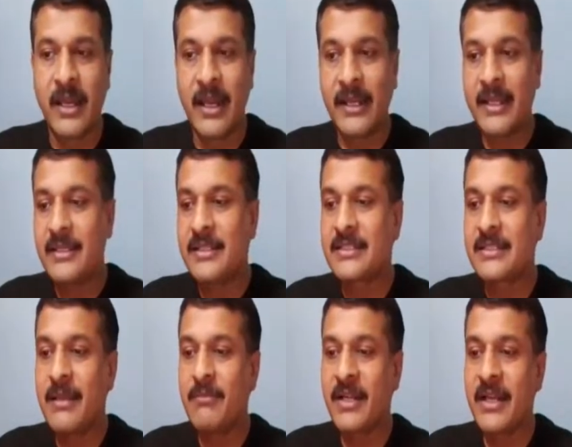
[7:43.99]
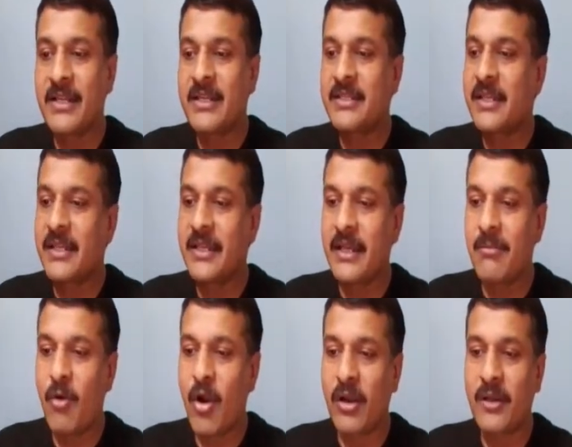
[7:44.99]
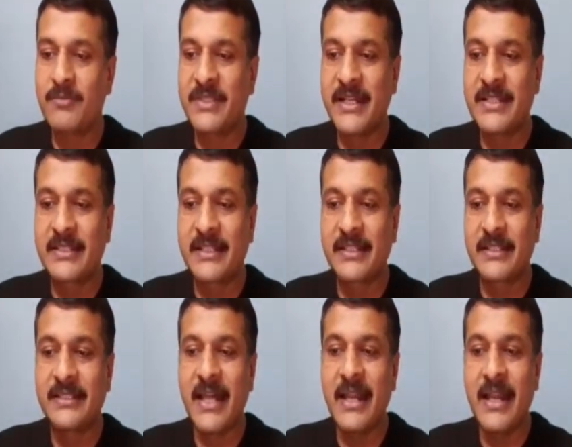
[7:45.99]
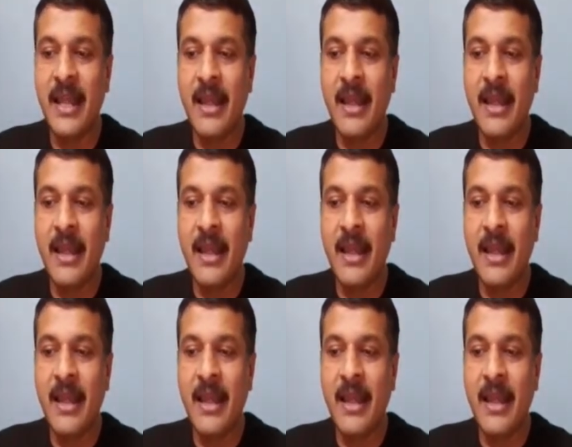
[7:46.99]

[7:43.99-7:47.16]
Again the same condition here, mod of z is greater than